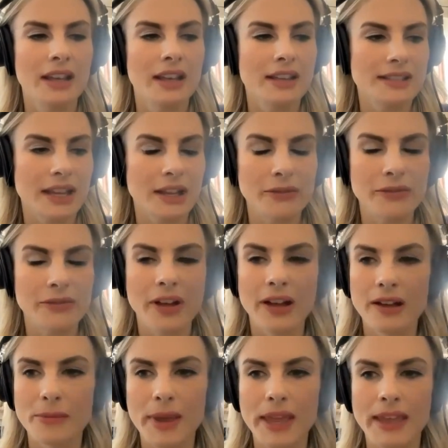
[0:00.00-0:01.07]

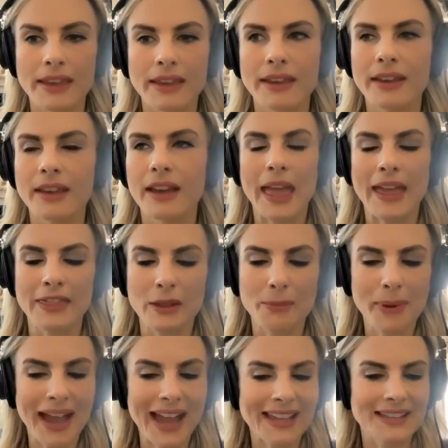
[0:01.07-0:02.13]
self-harming, and the
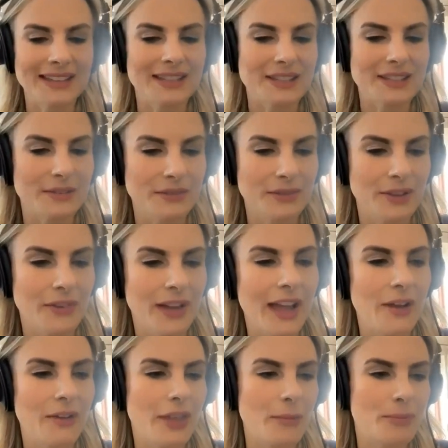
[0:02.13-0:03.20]
patterns of
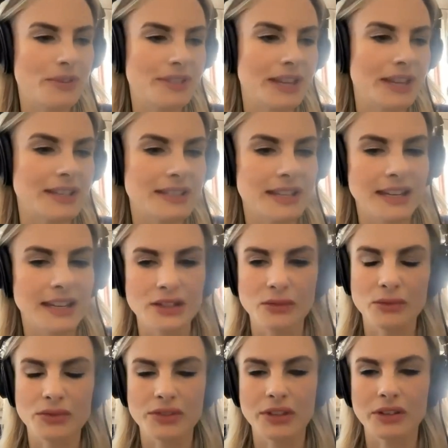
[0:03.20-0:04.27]
how they're presenting is
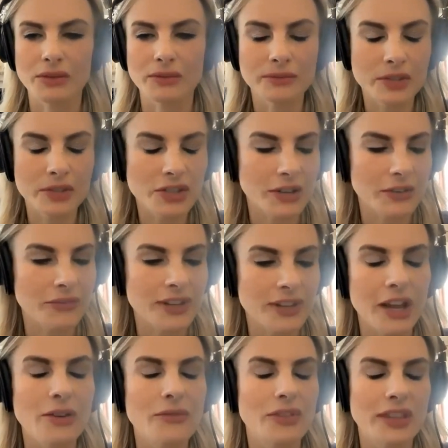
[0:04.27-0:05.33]
also
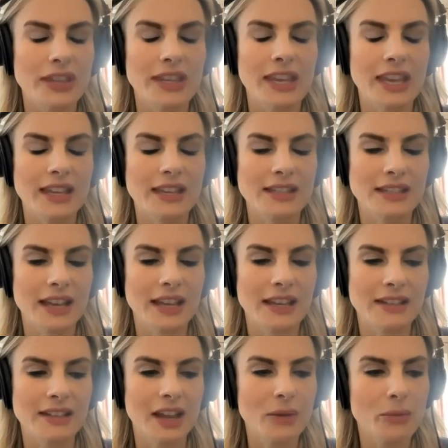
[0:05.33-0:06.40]
shifting over the years.
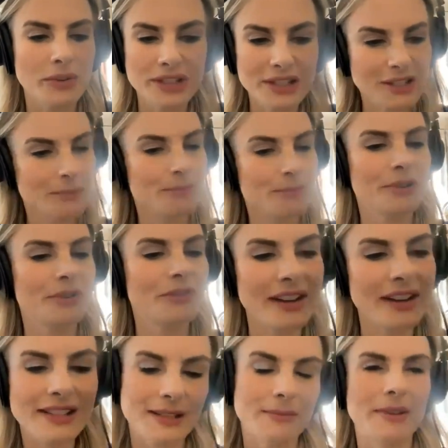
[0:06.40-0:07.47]
And I wanted to
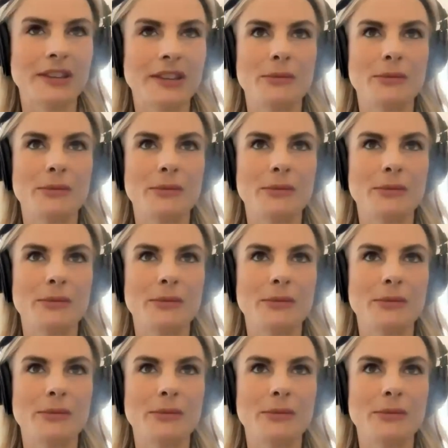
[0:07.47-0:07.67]
provide something